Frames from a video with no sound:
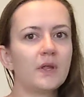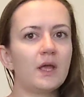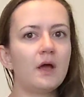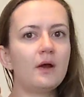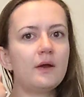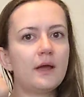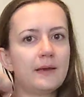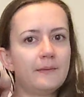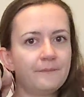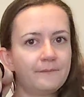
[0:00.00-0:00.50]

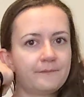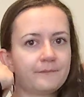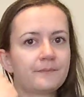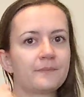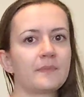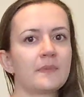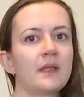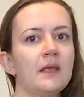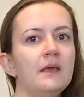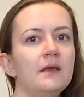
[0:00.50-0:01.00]
Okay,
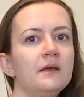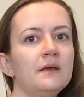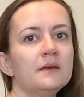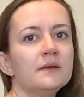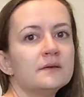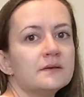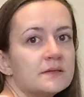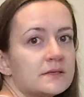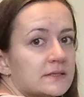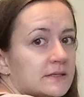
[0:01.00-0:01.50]

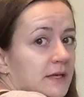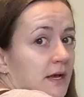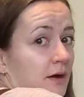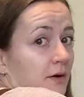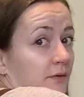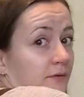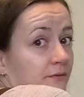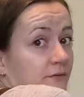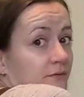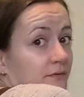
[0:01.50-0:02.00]
so
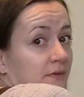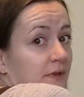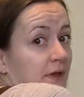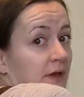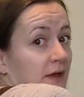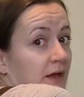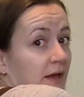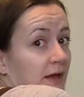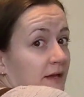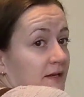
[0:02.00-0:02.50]

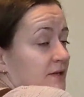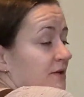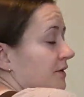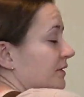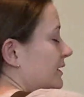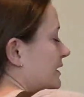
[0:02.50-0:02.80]
I do